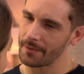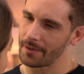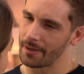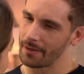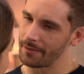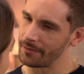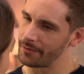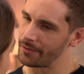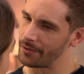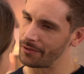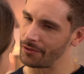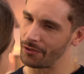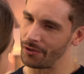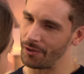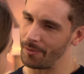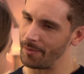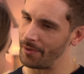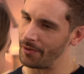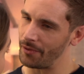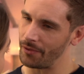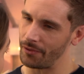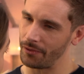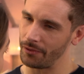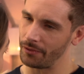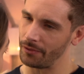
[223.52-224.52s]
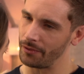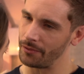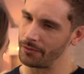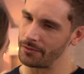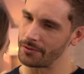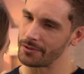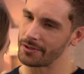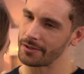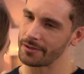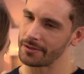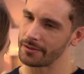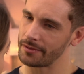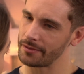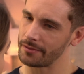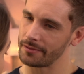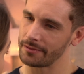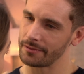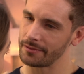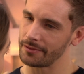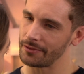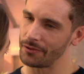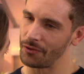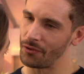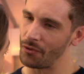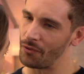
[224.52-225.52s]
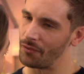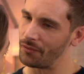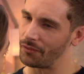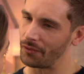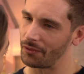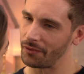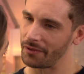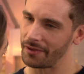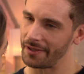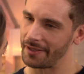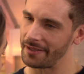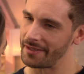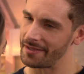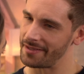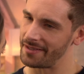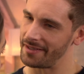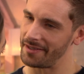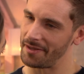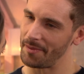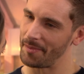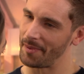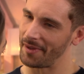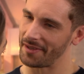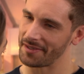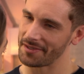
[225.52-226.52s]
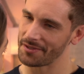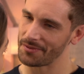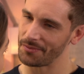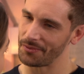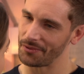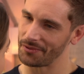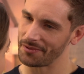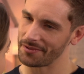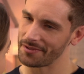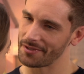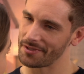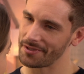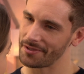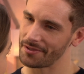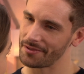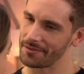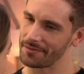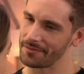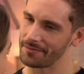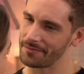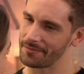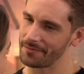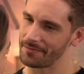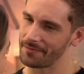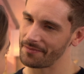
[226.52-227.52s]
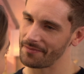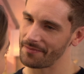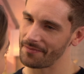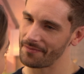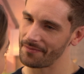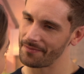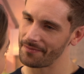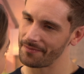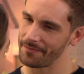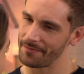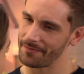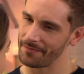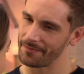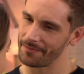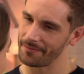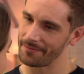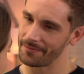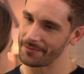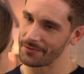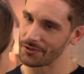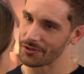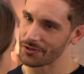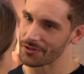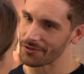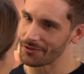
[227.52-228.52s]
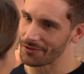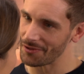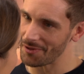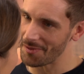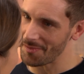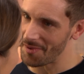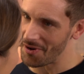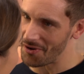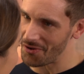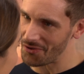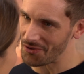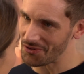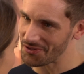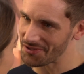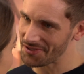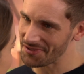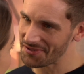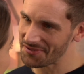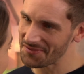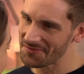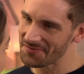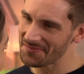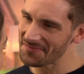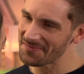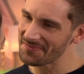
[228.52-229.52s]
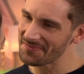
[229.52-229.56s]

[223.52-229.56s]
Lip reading: I thought about all those awful things in the past months. Just thought about us.